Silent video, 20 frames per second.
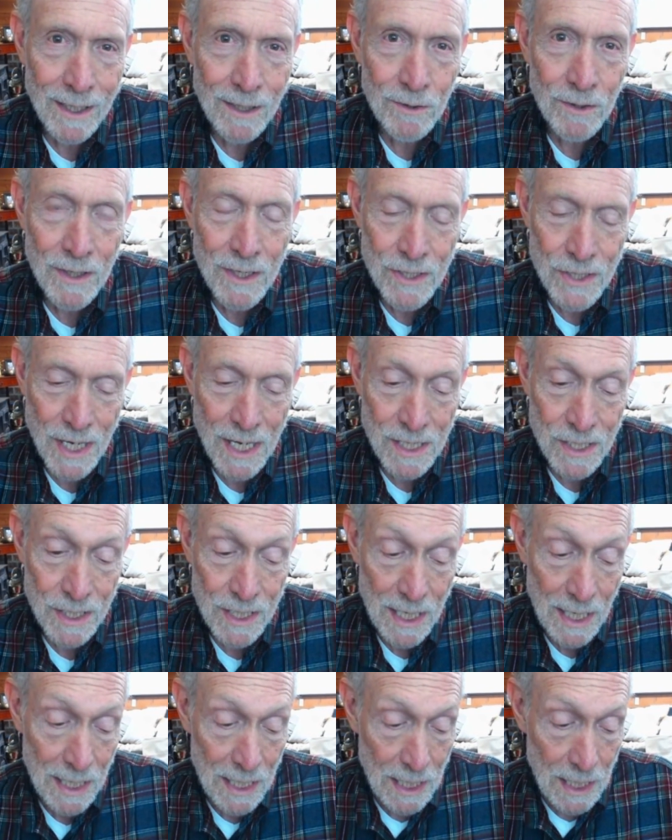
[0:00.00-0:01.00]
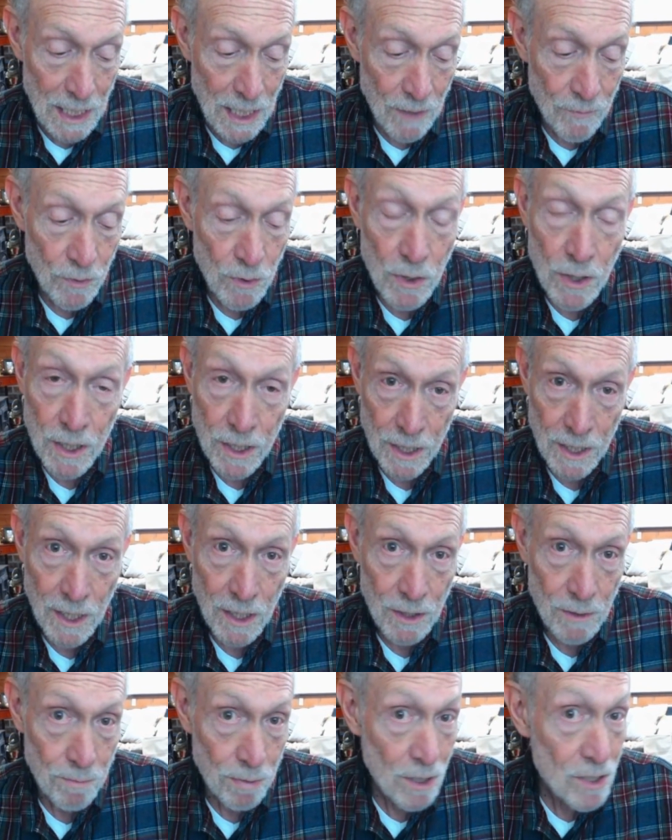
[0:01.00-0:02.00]
And he says, If you hurt
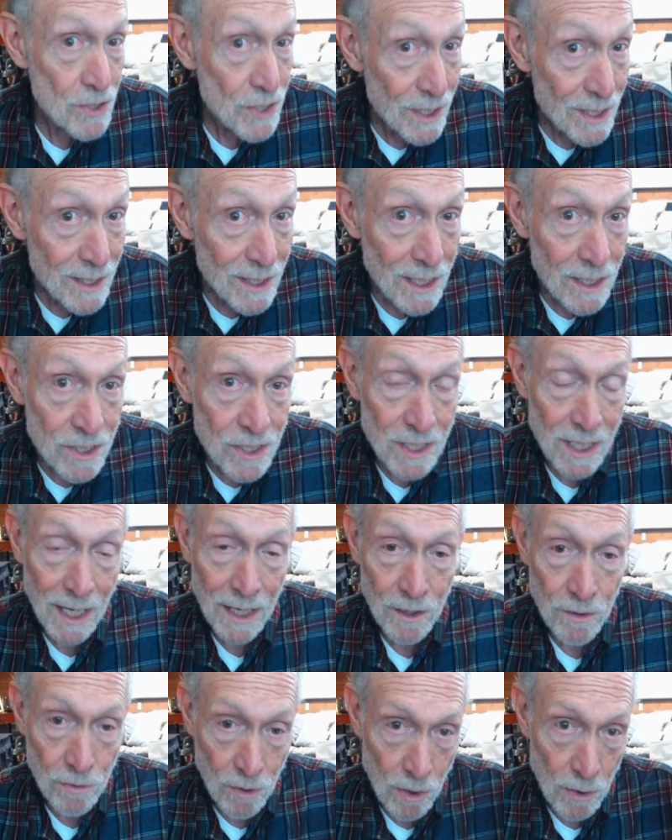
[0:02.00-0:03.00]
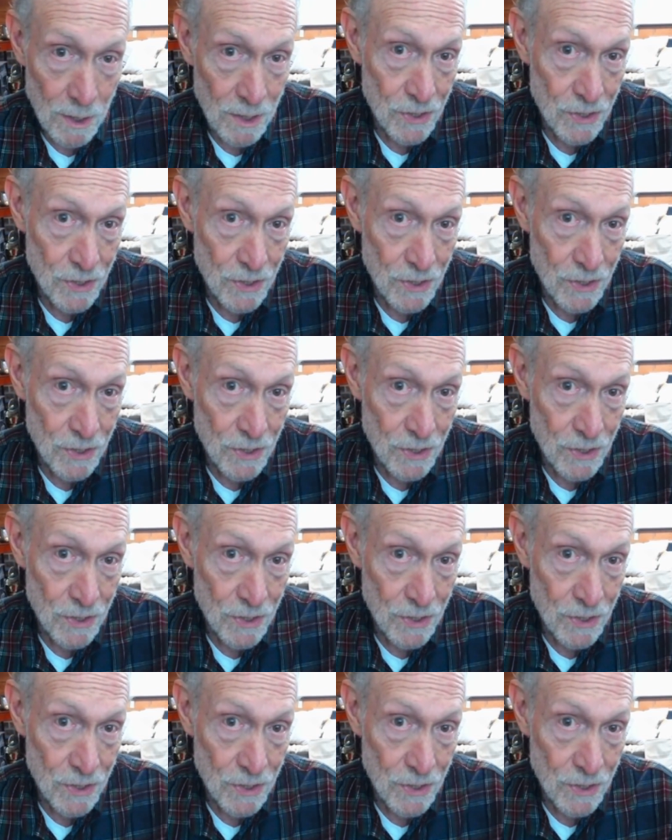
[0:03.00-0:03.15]
another person, it's like throwing